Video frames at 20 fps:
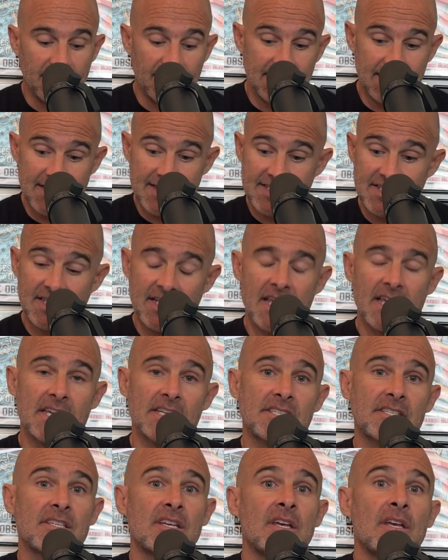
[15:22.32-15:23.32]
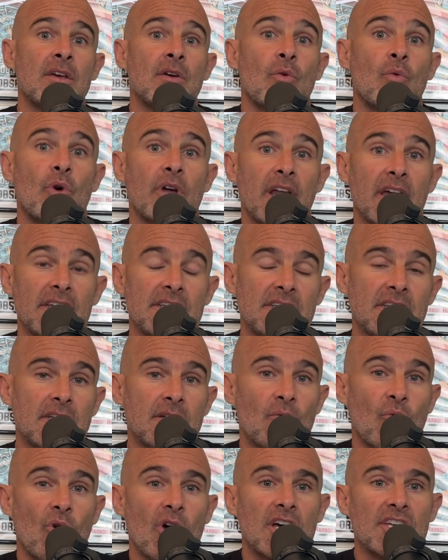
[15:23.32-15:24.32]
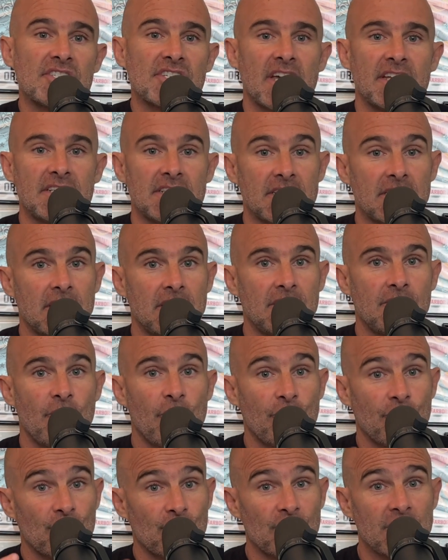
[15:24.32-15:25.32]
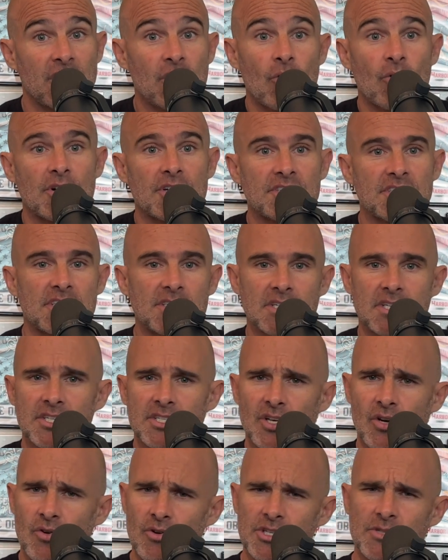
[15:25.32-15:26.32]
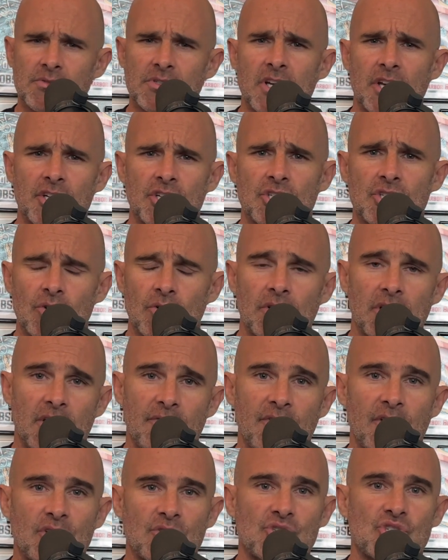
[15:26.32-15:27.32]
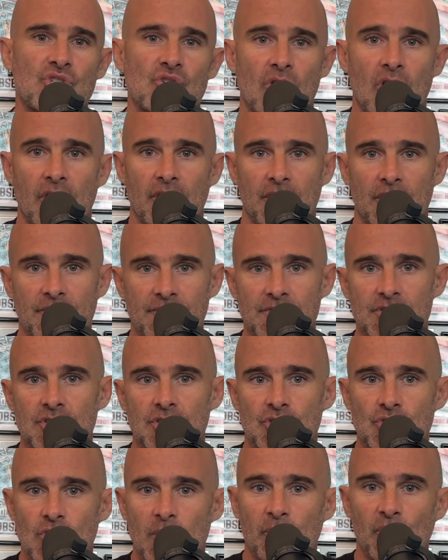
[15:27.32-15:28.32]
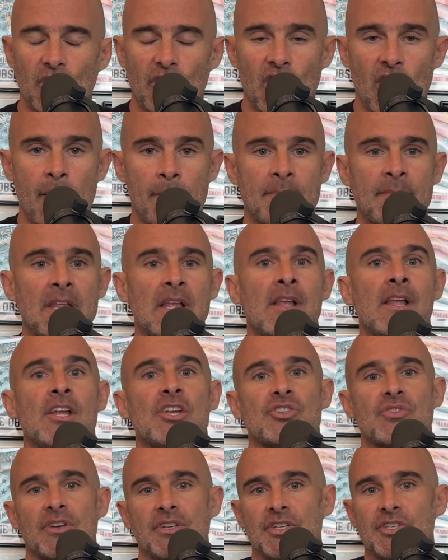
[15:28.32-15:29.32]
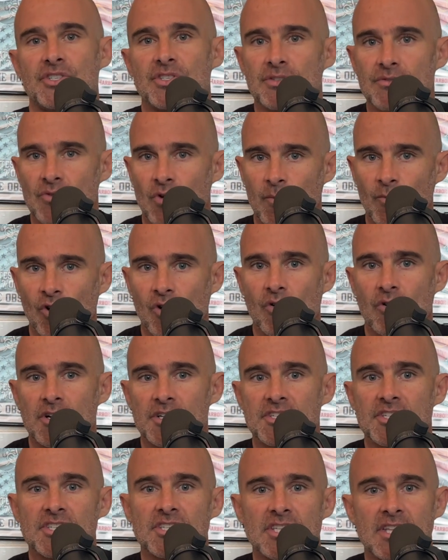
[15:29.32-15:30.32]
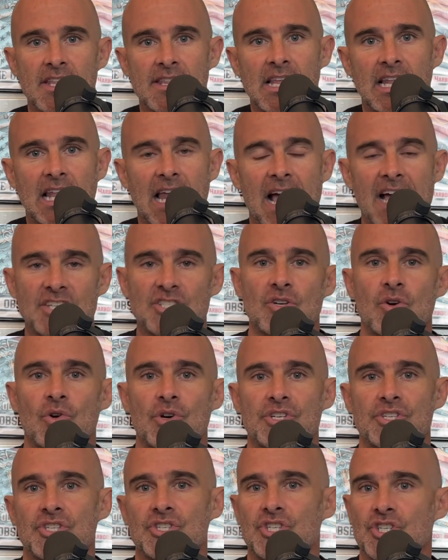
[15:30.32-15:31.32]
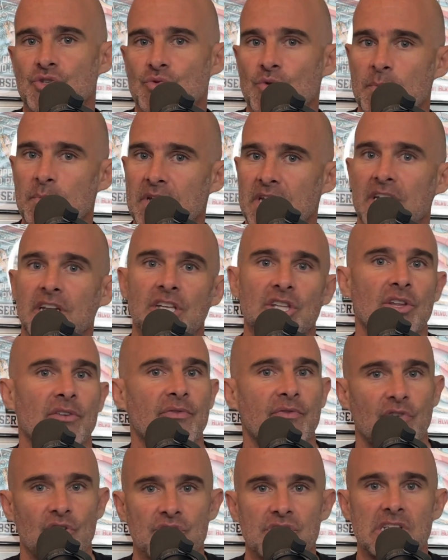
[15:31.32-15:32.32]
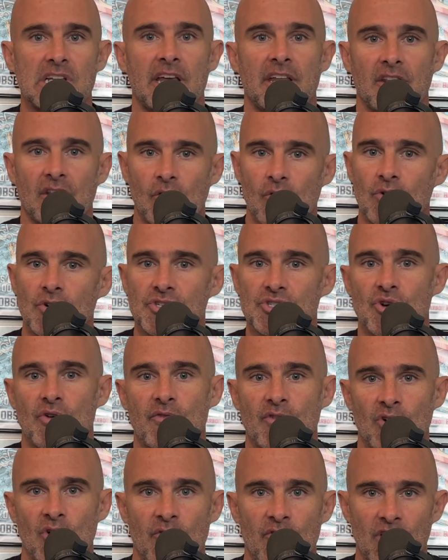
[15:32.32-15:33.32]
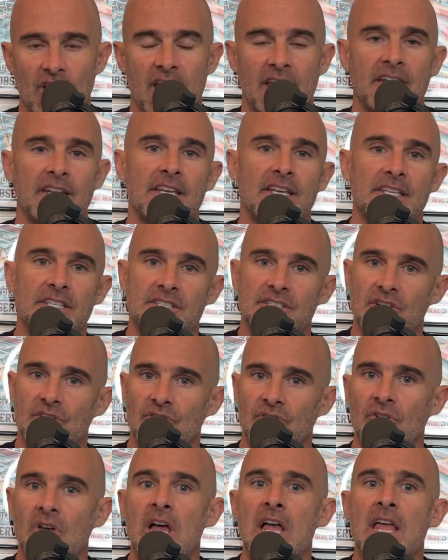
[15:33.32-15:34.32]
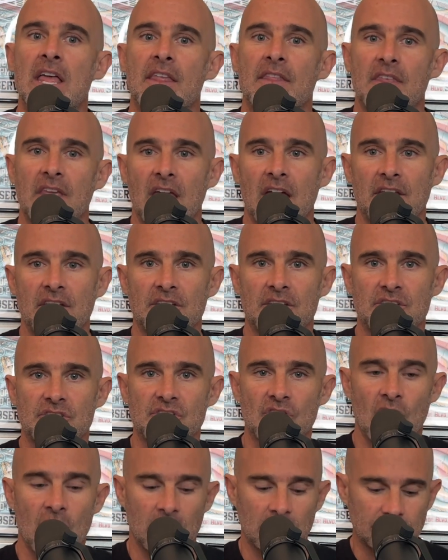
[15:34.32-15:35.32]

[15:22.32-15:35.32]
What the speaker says: this case, what I did was I did 3 choruses because the chorus was kind of short and I felt it was strong enough to triple it up. So I did 2 normal choruses, and then the last chorus is just repeating the first line of the chorus over and over again until the end of the song.